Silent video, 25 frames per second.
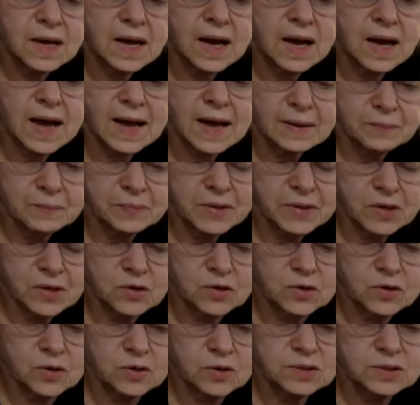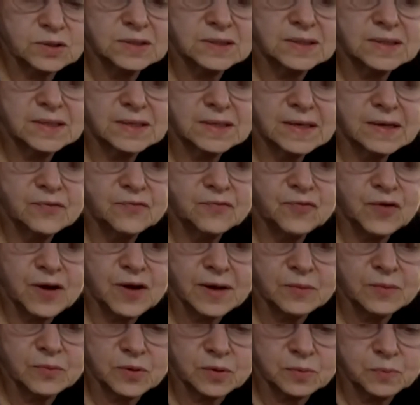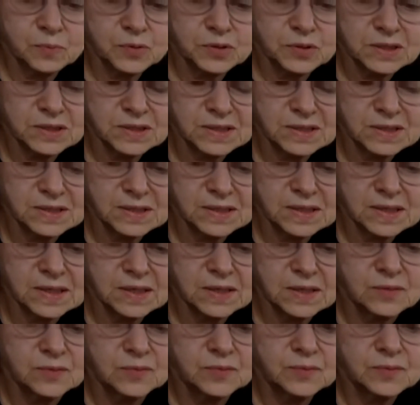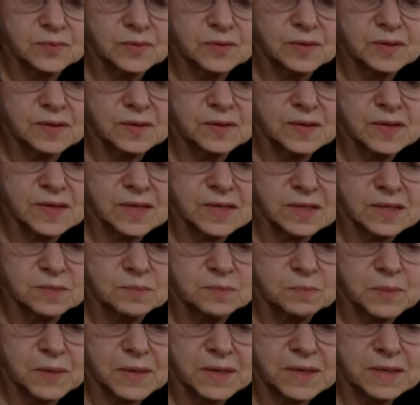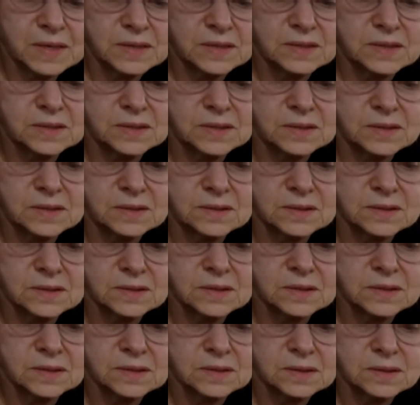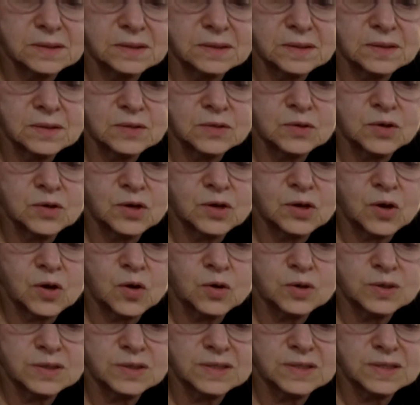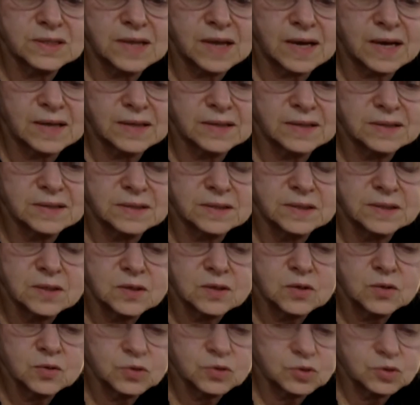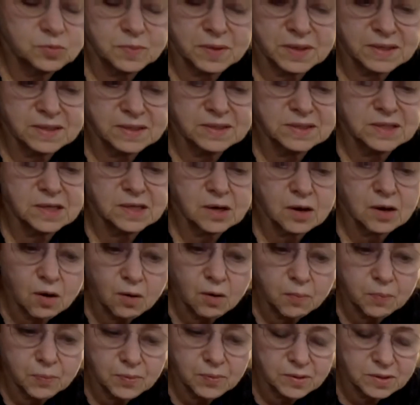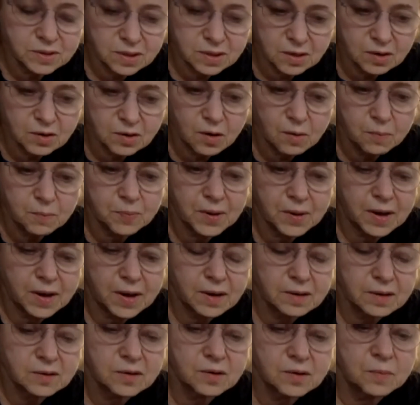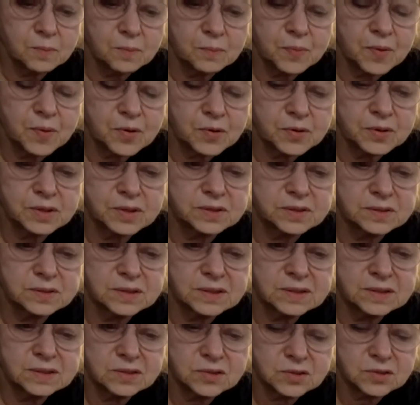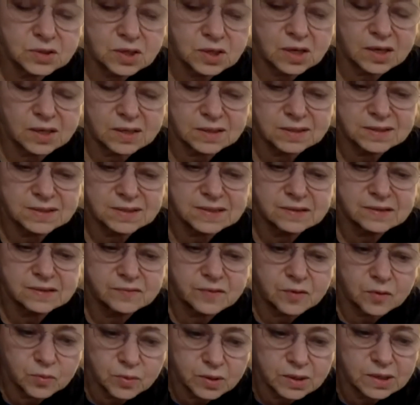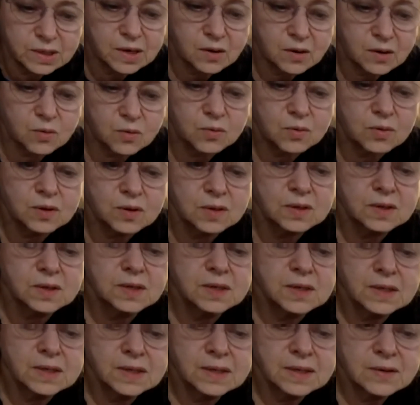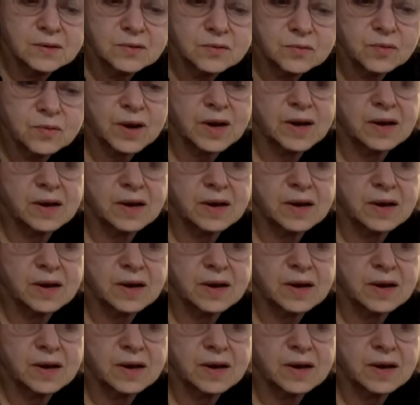Uh, because if I will put it in the kiln, this piece is going to oxidize, which means the, the copper component in the sterling silver will go right,